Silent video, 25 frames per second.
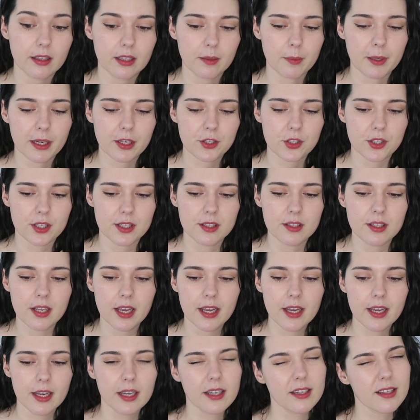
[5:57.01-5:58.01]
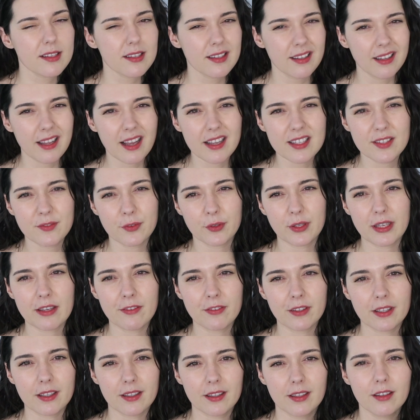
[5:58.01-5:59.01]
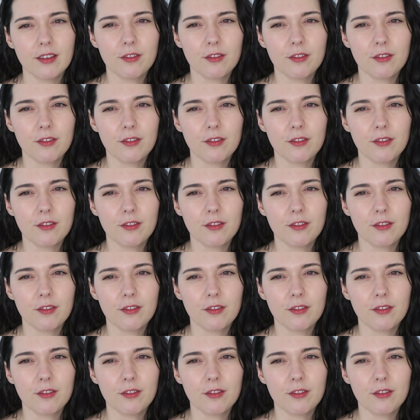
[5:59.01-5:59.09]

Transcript: the pictures doesn't last forever.